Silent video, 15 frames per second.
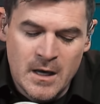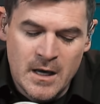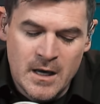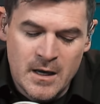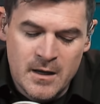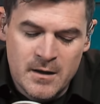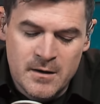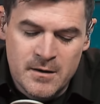
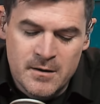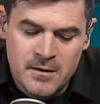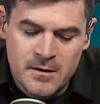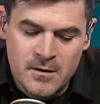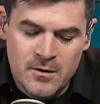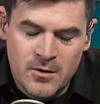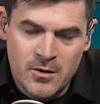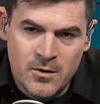And
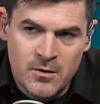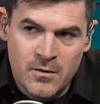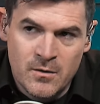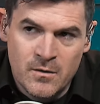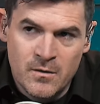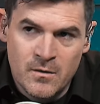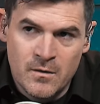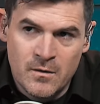
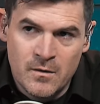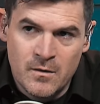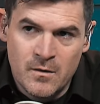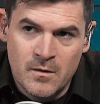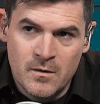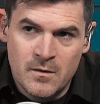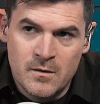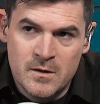
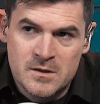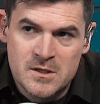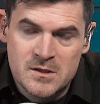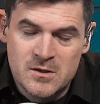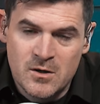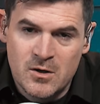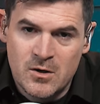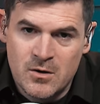this
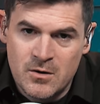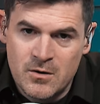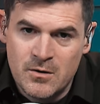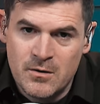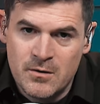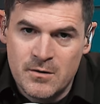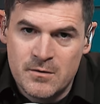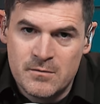is a
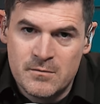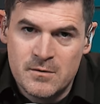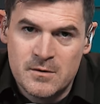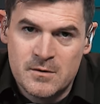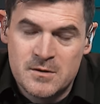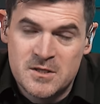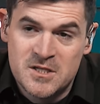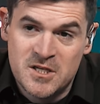hard,
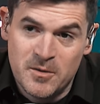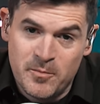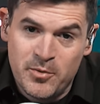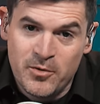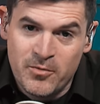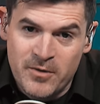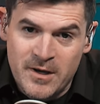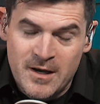
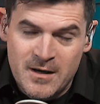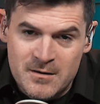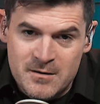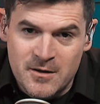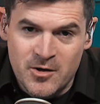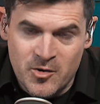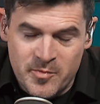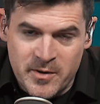simple
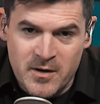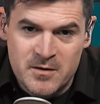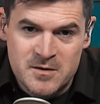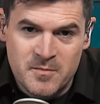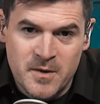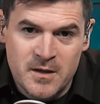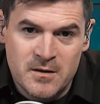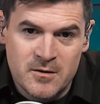reality. Your
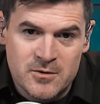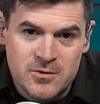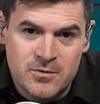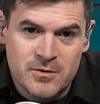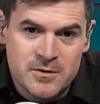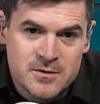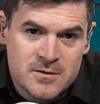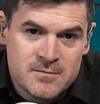parents made their
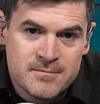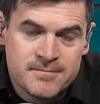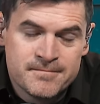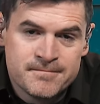choice.